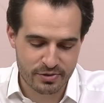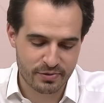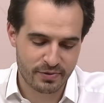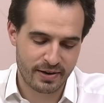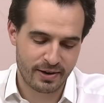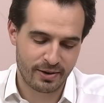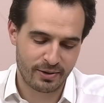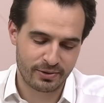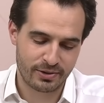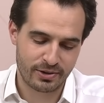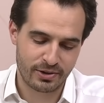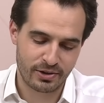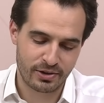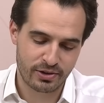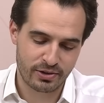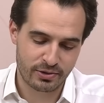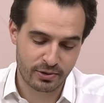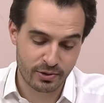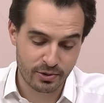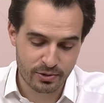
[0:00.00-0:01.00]
founder,
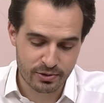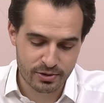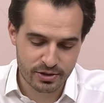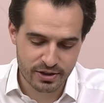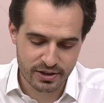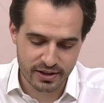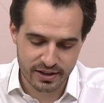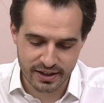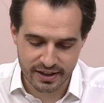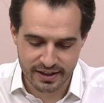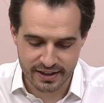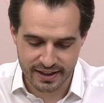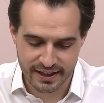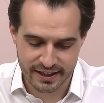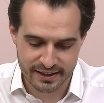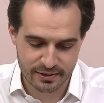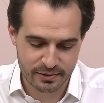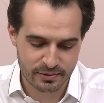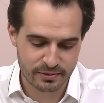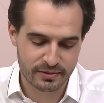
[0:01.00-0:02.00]
Ruja
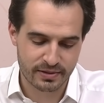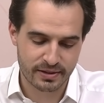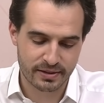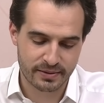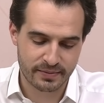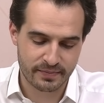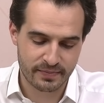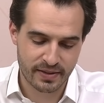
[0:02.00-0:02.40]
Ignatova.